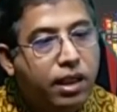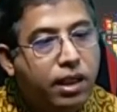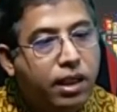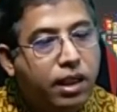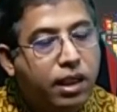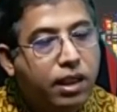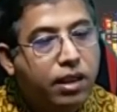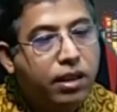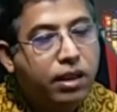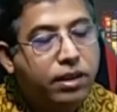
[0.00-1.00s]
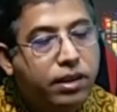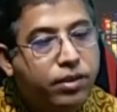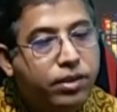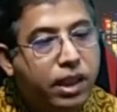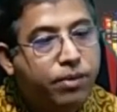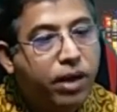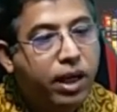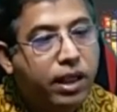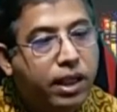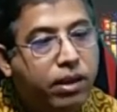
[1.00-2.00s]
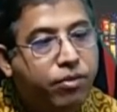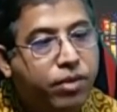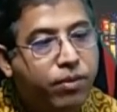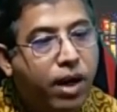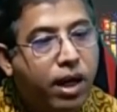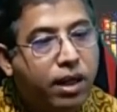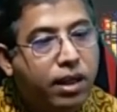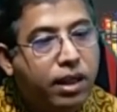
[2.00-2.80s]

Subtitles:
If you suspect either fever